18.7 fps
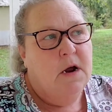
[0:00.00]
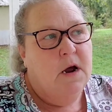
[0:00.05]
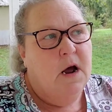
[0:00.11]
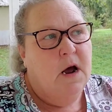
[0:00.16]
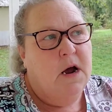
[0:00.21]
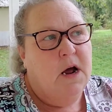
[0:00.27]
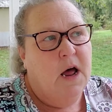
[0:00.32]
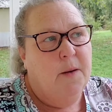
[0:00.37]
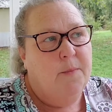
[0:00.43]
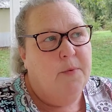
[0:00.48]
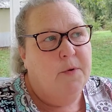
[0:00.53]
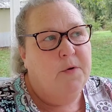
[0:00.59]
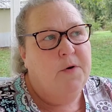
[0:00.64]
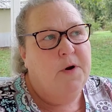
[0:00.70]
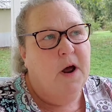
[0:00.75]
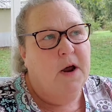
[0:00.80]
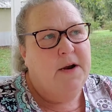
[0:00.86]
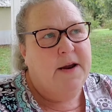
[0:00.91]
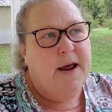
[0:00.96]
about
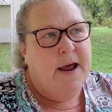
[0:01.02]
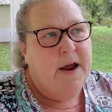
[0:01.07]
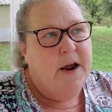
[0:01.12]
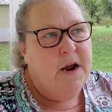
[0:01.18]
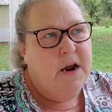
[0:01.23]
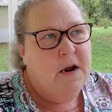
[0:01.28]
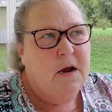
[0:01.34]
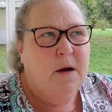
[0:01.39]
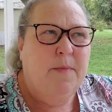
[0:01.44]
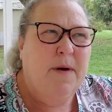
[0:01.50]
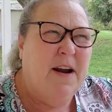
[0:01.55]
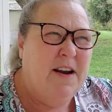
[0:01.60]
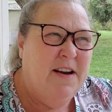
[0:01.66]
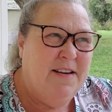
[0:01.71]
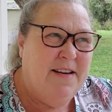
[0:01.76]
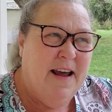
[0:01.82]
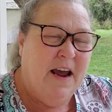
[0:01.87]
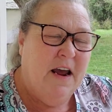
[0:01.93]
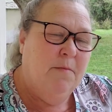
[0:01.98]
a
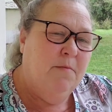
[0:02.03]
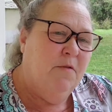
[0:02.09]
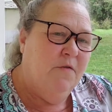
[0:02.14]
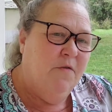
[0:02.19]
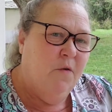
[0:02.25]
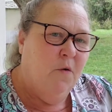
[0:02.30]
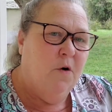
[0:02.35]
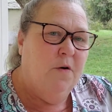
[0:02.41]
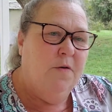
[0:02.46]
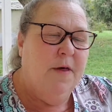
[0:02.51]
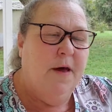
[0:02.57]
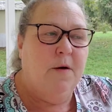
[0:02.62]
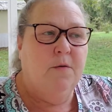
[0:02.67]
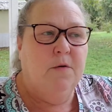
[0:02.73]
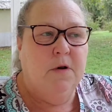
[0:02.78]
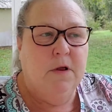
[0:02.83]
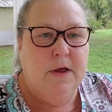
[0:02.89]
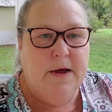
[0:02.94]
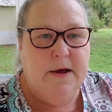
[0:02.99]
day before they
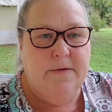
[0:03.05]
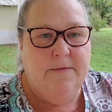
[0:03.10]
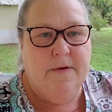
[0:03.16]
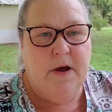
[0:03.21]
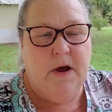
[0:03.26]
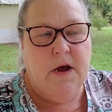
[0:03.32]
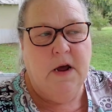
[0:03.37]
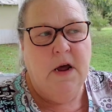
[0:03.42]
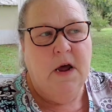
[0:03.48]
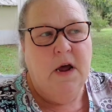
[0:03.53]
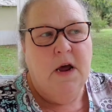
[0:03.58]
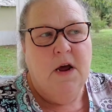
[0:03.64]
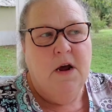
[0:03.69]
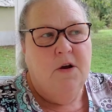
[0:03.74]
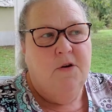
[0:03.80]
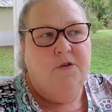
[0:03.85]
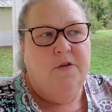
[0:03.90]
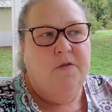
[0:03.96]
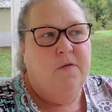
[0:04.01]
were leaving,
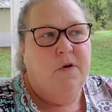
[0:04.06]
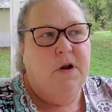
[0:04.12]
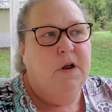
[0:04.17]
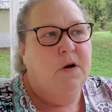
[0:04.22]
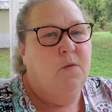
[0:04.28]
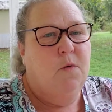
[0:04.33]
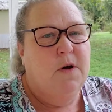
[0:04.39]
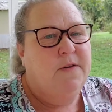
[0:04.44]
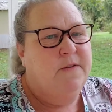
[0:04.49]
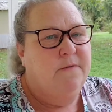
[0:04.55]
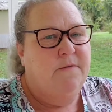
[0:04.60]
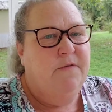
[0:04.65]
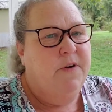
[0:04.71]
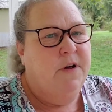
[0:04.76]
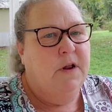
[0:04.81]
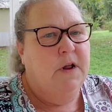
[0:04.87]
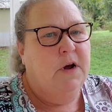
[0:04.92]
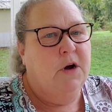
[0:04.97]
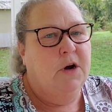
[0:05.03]
she really wasn't
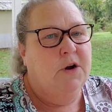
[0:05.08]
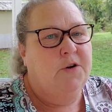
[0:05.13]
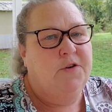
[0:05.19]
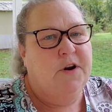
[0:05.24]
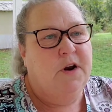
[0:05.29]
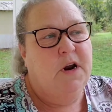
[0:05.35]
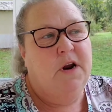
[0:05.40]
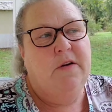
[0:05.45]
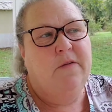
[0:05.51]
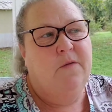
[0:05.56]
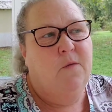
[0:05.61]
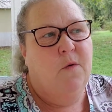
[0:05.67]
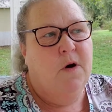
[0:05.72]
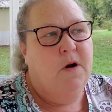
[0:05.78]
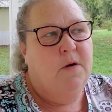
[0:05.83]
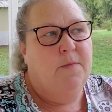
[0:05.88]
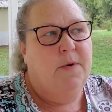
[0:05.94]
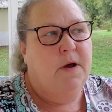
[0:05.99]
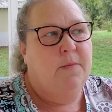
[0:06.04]
feeling good. She didn't even want
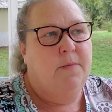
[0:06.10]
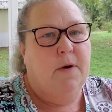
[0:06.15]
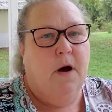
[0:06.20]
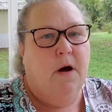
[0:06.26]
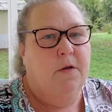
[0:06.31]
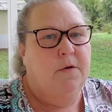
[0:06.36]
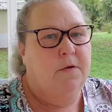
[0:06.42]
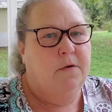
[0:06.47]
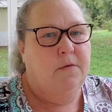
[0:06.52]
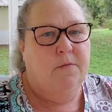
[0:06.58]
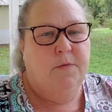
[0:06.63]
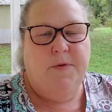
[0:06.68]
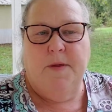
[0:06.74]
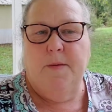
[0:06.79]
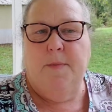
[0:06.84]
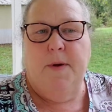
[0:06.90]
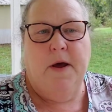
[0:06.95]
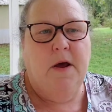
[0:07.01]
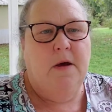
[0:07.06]
to be bothered with the
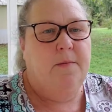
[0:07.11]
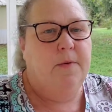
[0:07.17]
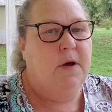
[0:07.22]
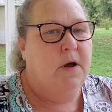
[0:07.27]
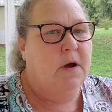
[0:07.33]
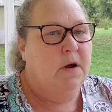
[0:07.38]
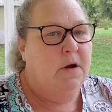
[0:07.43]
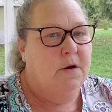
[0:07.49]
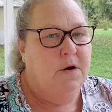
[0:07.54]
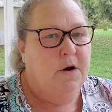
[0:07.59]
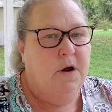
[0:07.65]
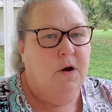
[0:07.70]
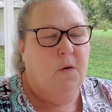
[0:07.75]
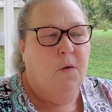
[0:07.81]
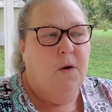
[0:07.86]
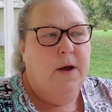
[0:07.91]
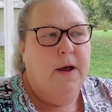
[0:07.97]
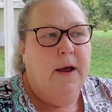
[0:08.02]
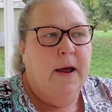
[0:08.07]
baby,
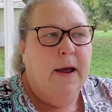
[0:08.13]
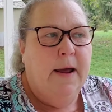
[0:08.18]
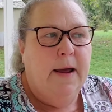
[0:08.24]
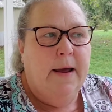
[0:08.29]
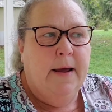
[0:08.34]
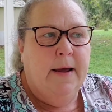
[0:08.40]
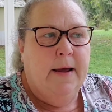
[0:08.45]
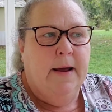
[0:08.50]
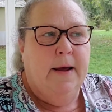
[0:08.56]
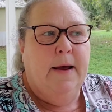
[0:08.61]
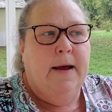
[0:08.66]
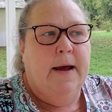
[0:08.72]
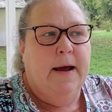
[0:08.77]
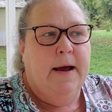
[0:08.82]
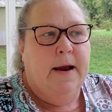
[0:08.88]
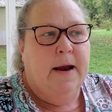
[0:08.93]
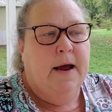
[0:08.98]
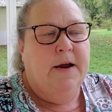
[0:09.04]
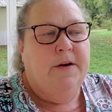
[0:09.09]

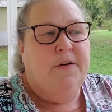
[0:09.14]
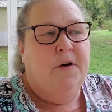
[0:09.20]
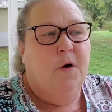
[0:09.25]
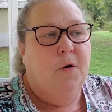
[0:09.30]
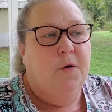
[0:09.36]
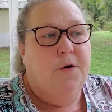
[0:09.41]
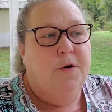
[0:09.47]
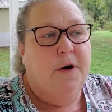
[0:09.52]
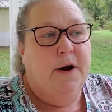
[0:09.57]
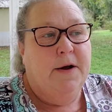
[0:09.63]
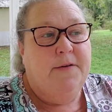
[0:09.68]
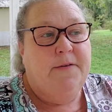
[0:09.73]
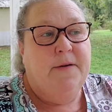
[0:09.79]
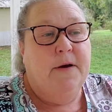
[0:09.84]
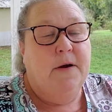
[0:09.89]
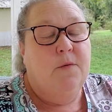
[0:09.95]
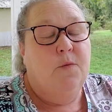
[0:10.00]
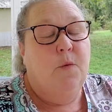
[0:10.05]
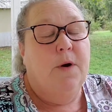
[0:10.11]
And I told her, I
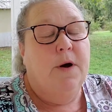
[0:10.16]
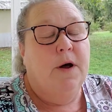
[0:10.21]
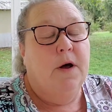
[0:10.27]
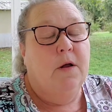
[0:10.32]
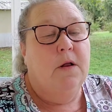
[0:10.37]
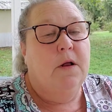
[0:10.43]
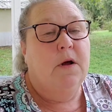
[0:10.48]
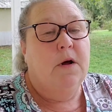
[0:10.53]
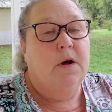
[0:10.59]
said, well,